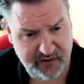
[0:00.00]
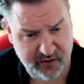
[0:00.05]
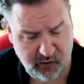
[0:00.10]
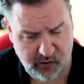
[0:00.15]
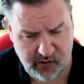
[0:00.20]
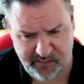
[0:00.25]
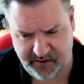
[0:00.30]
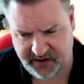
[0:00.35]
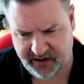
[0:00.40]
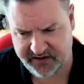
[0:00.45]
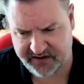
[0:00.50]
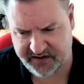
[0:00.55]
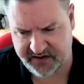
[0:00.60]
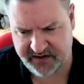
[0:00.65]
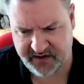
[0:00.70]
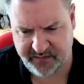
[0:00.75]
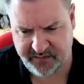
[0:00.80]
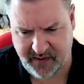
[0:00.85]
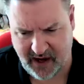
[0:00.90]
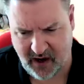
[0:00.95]
story because
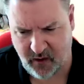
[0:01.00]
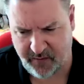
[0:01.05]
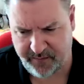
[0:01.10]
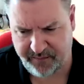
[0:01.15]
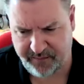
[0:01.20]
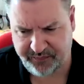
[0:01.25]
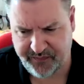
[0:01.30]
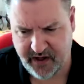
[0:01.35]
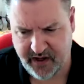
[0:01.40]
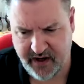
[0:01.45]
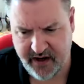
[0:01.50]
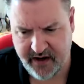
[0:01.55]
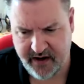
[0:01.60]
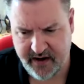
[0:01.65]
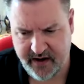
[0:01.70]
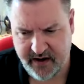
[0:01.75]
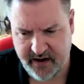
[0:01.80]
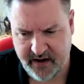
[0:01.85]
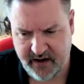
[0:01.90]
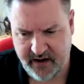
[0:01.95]
it's about
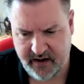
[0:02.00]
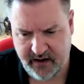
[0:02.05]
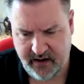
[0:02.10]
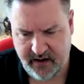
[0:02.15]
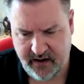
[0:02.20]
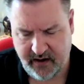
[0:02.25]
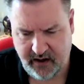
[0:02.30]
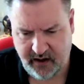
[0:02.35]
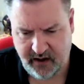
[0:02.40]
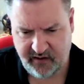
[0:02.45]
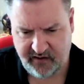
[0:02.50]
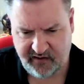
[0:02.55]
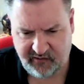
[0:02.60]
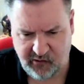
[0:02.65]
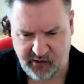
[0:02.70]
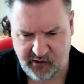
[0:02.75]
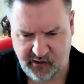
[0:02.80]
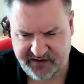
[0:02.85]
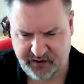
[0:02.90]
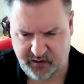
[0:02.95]

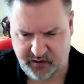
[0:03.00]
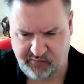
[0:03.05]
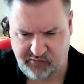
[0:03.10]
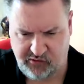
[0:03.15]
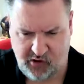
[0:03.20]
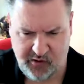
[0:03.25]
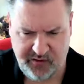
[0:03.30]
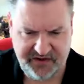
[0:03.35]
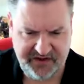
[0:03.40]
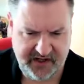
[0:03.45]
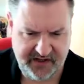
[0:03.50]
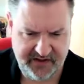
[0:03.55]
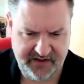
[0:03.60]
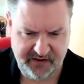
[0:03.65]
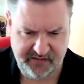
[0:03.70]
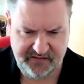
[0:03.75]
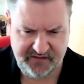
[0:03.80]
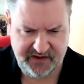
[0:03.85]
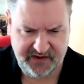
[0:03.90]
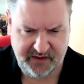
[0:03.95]
through a sort of process
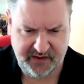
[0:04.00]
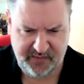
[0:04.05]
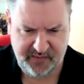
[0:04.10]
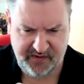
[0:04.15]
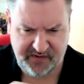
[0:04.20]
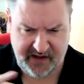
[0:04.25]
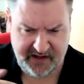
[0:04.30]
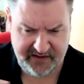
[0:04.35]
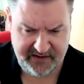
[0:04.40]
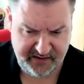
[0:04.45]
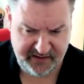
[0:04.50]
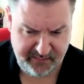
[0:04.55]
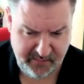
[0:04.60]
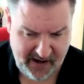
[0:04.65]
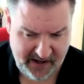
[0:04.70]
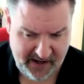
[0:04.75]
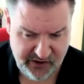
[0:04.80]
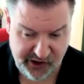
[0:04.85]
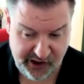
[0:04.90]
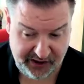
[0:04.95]
of sympathetic
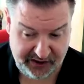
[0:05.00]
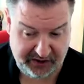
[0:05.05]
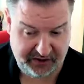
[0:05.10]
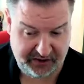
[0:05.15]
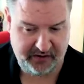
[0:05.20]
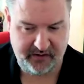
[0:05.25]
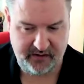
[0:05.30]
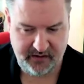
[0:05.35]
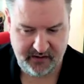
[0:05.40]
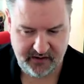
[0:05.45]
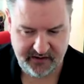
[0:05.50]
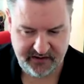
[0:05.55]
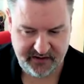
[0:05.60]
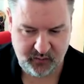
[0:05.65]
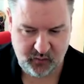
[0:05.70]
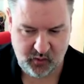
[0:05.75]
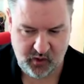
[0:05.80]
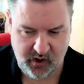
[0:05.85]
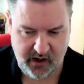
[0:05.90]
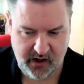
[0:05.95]
magic, as
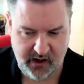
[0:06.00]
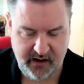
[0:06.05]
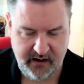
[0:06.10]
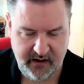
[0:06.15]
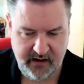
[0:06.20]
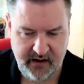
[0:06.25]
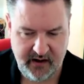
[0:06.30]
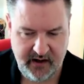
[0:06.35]
it were,